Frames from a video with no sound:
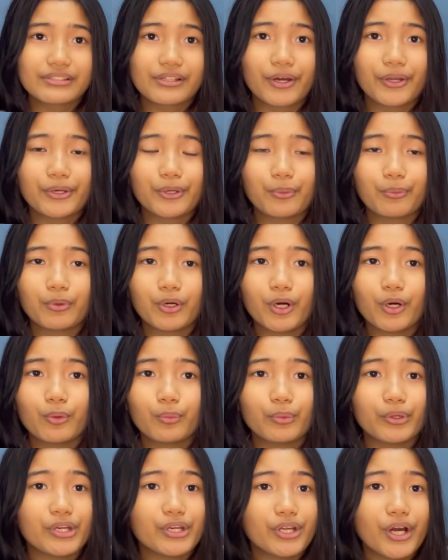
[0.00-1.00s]
on the wall
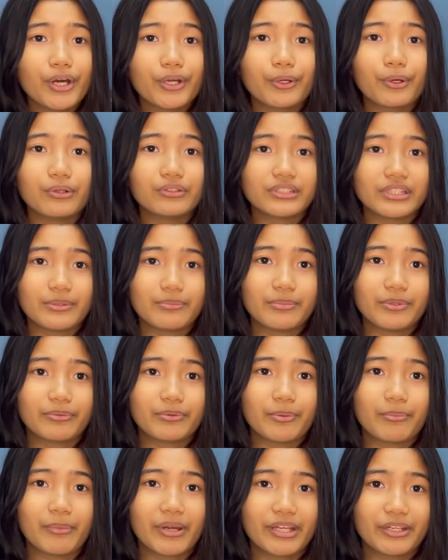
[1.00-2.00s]
would not only be
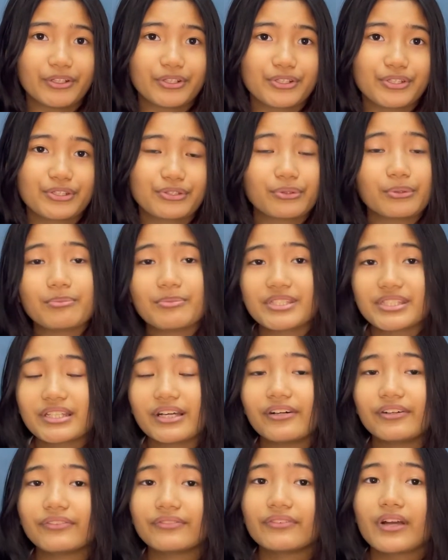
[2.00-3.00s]
reminders to
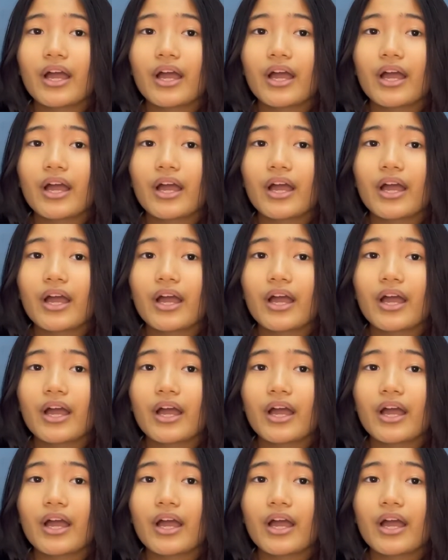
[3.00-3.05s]
himself,